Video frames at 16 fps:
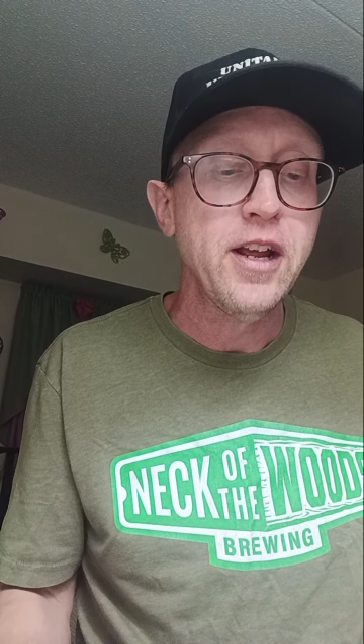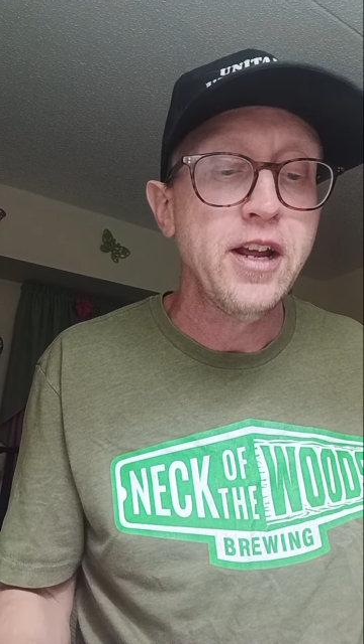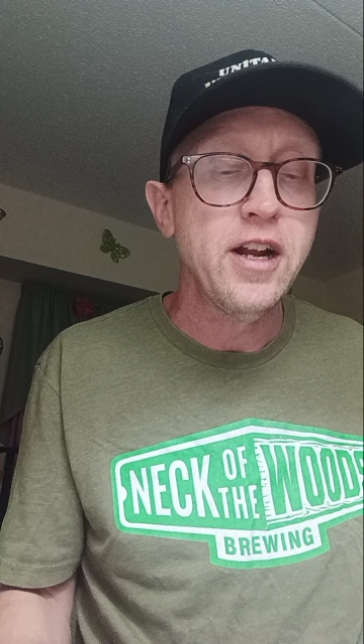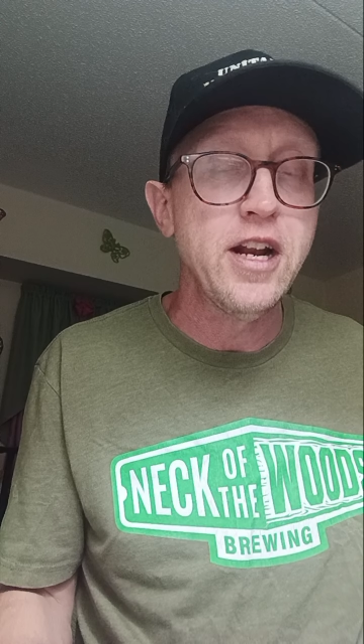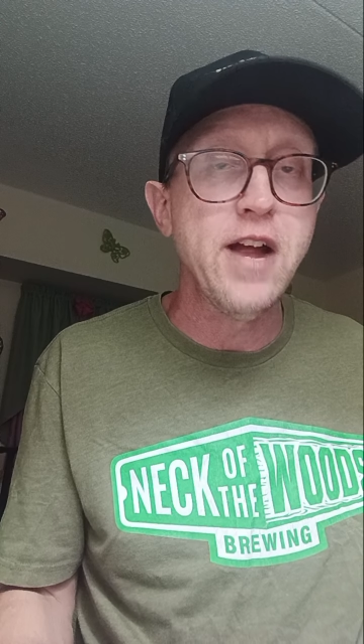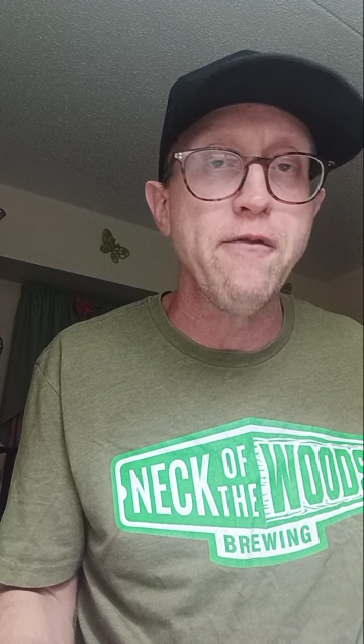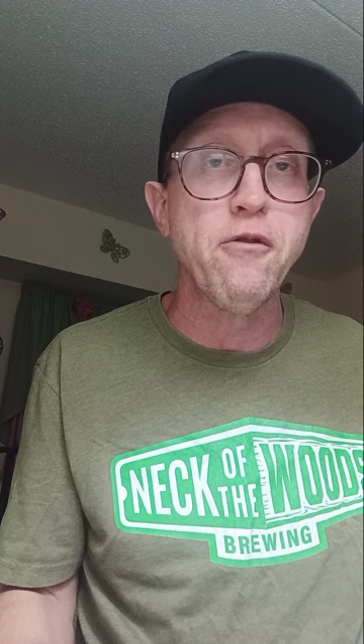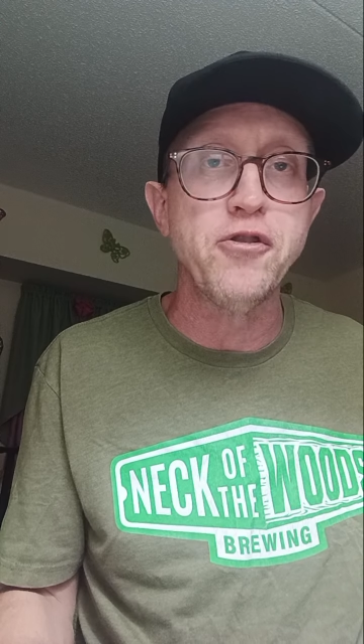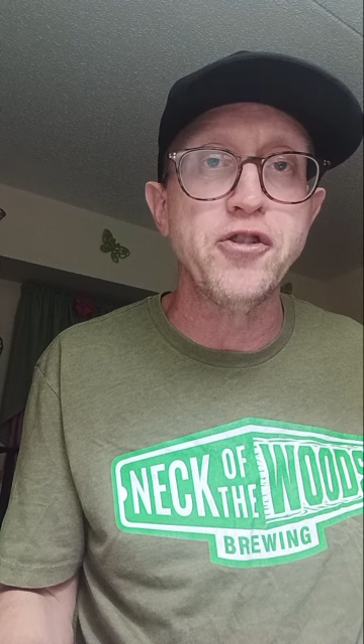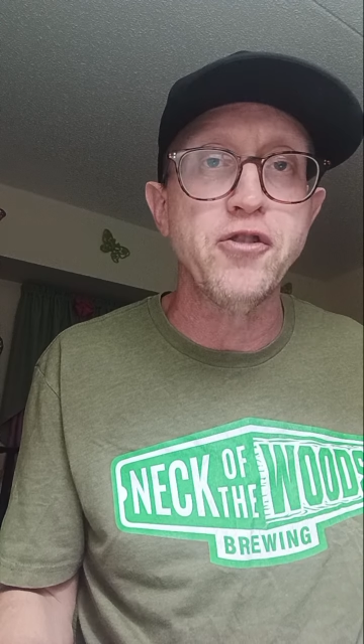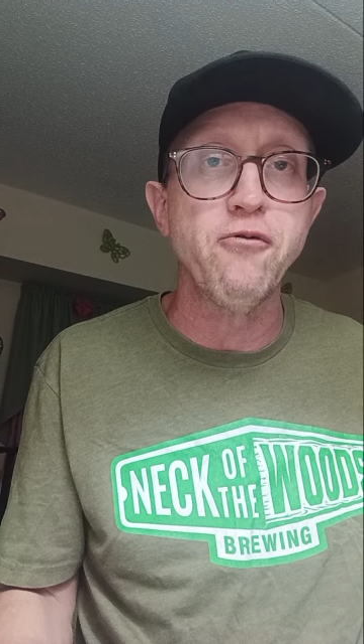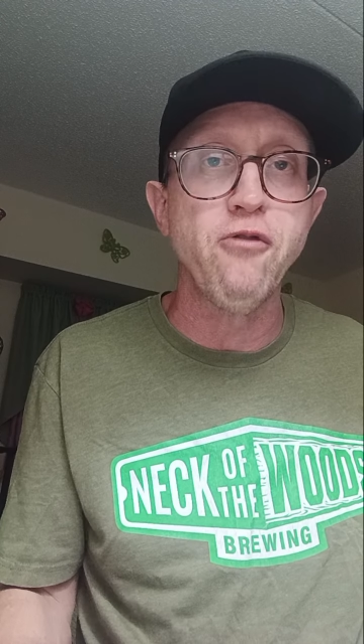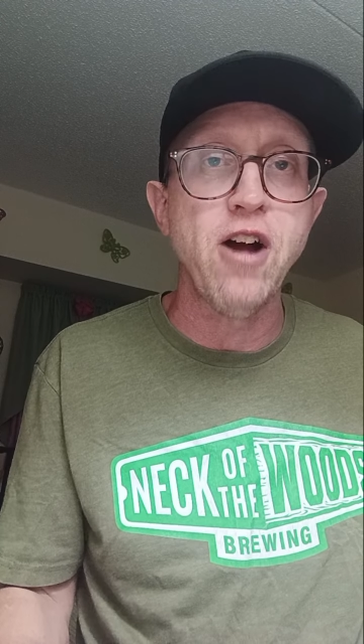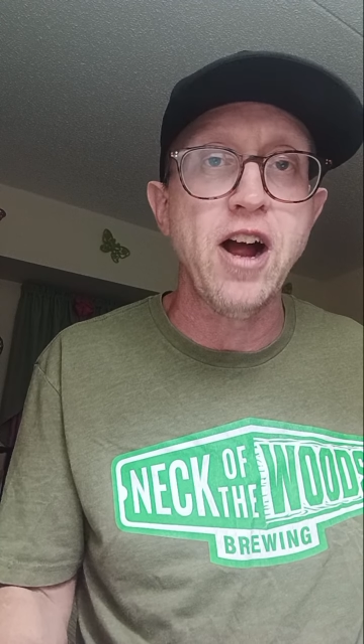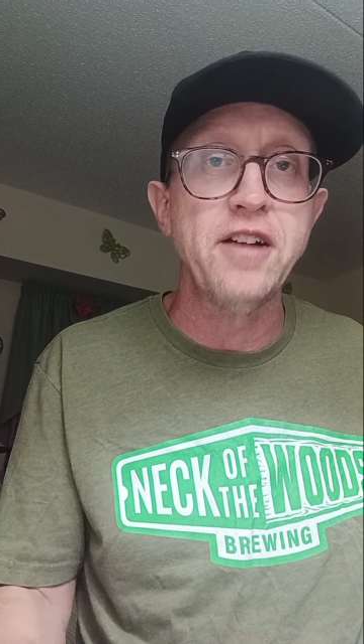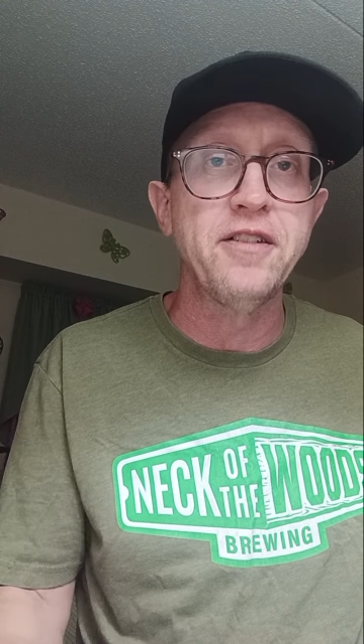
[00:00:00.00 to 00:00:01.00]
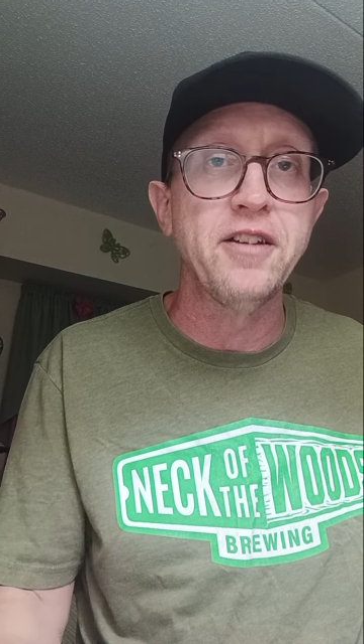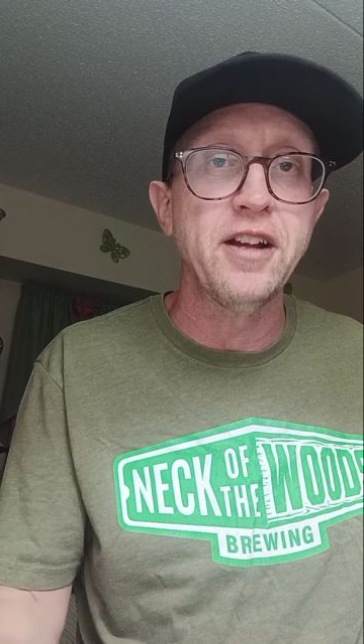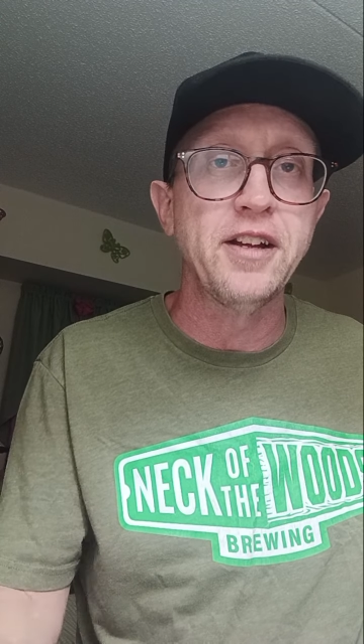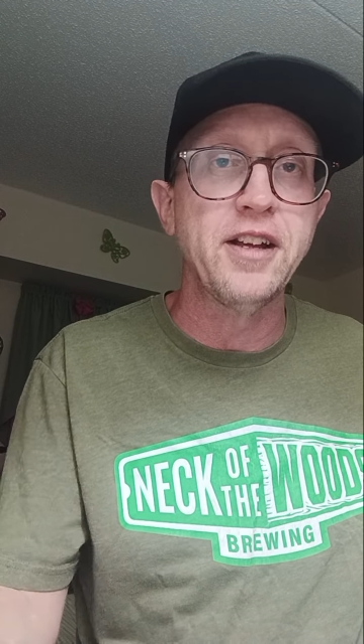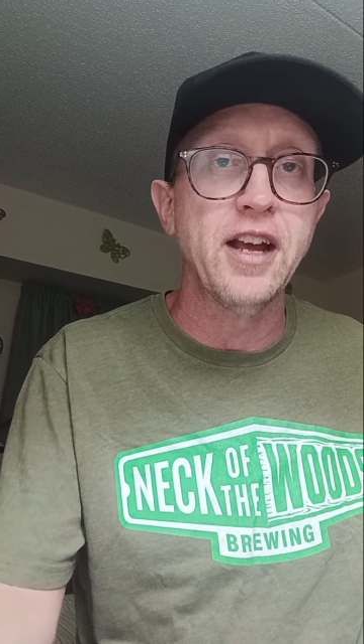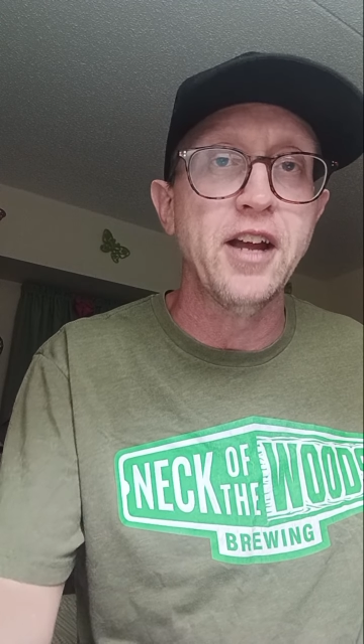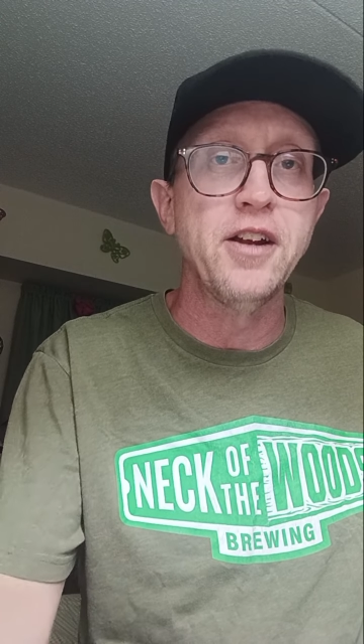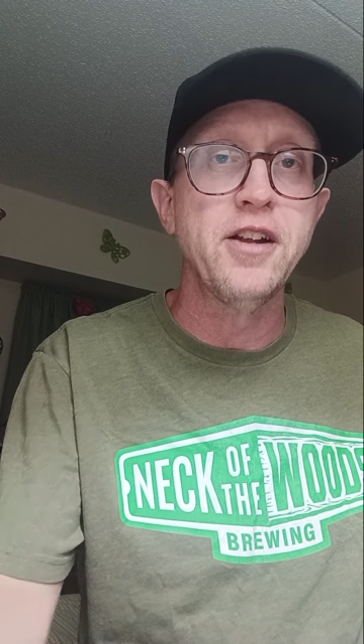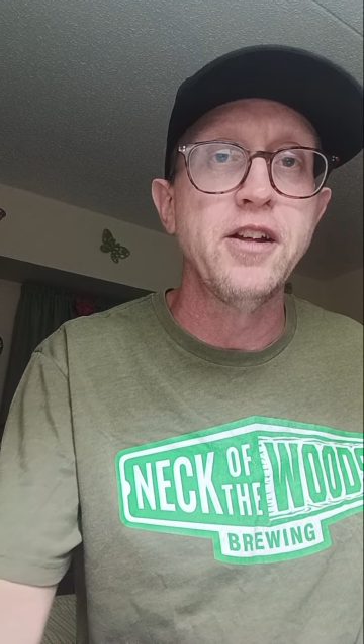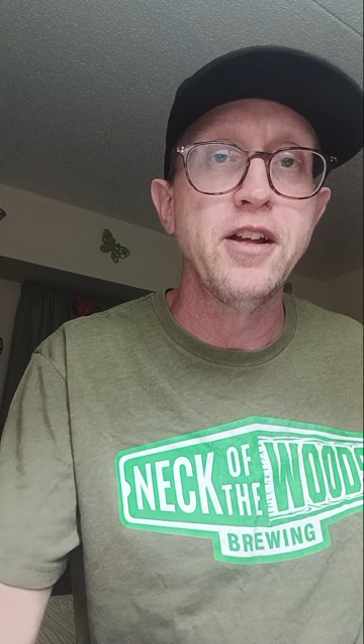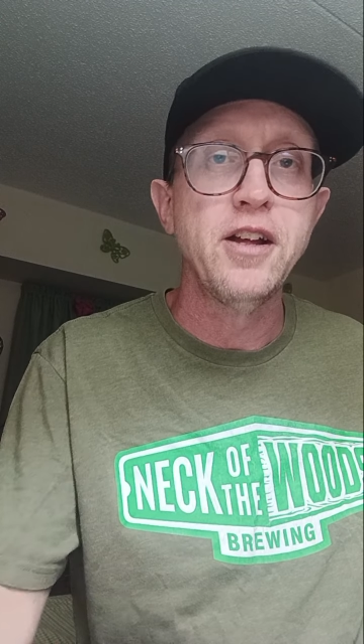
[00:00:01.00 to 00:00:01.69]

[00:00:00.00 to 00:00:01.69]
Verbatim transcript: never to rise again.